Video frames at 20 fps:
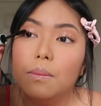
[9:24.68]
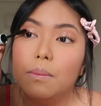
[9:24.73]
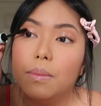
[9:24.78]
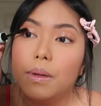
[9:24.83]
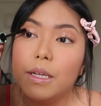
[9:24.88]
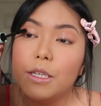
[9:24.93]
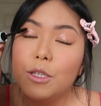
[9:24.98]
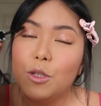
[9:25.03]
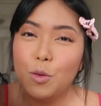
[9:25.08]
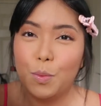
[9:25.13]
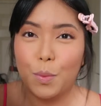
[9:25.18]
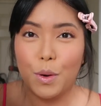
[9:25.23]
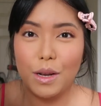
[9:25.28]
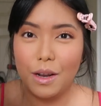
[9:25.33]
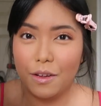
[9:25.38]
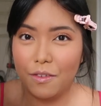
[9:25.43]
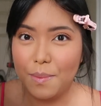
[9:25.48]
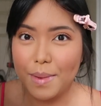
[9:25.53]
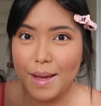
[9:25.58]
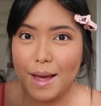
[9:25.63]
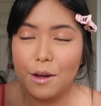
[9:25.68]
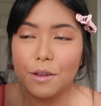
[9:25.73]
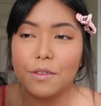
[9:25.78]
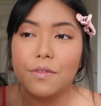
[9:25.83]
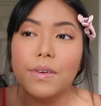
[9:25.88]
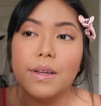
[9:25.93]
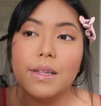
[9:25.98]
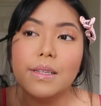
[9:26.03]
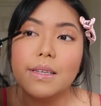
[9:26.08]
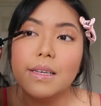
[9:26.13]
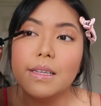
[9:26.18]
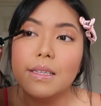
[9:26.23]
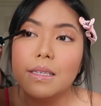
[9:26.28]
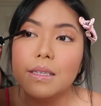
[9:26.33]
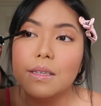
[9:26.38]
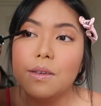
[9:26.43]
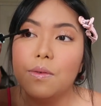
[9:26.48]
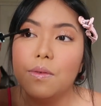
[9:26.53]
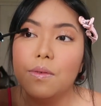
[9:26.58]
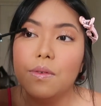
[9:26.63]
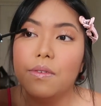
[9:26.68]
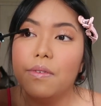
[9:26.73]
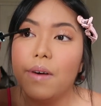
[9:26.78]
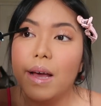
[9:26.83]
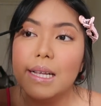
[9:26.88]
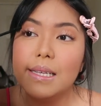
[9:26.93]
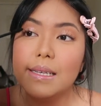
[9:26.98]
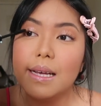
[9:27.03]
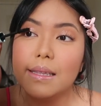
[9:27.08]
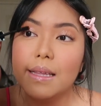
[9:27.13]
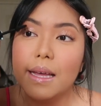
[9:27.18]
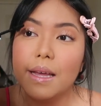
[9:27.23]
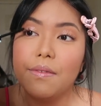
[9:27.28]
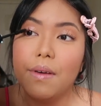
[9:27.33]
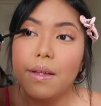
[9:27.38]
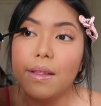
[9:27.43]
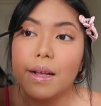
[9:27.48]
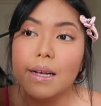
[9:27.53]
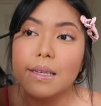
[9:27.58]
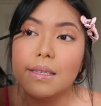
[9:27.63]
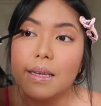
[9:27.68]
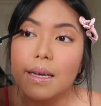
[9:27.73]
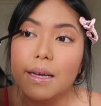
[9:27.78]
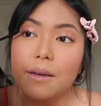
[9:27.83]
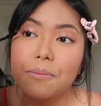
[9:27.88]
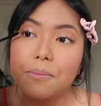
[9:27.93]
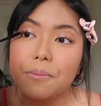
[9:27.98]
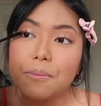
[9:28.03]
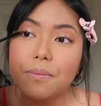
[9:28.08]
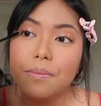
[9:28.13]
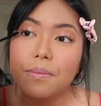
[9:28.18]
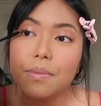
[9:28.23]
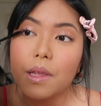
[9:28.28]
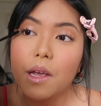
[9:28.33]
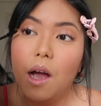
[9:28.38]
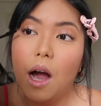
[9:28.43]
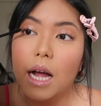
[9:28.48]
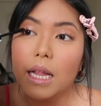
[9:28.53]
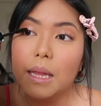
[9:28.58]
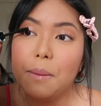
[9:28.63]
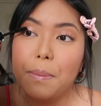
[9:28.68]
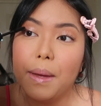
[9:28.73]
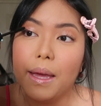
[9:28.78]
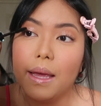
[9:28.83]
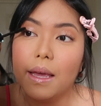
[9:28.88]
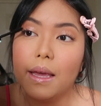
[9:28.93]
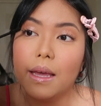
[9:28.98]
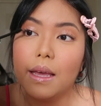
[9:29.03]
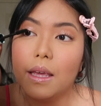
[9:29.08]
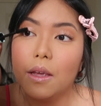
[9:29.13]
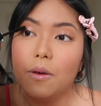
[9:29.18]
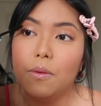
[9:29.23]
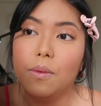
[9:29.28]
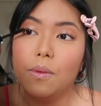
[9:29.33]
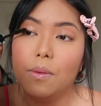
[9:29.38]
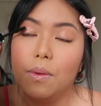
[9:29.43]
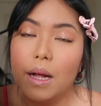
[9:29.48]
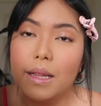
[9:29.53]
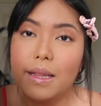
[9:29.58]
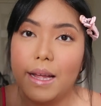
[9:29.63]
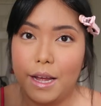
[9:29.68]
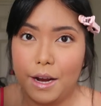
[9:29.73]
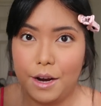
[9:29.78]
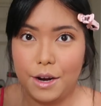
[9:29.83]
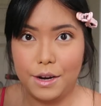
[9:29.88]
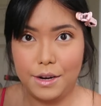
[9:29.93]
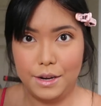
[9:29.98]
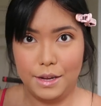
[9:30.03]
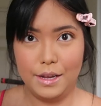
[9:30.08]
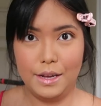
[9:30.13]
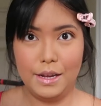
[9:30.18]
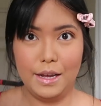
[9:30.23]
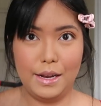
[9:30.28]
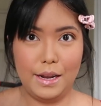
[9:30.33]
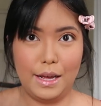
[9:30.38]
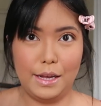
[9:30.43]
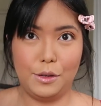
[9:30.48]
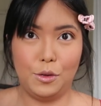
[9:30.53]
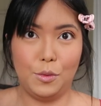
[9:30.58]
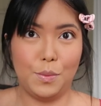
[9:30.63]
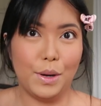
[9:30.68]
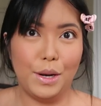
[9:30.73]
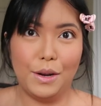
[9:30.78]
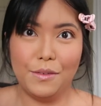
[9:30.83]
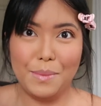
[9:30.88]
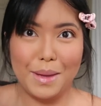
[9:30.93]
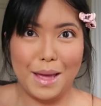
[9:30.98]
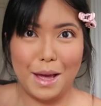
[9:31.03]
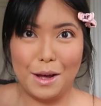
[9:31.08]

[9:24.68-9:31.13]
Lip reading: But I super love my outfit. Since yung Vice GANDA event kasi, hot pink yung attire. I super love my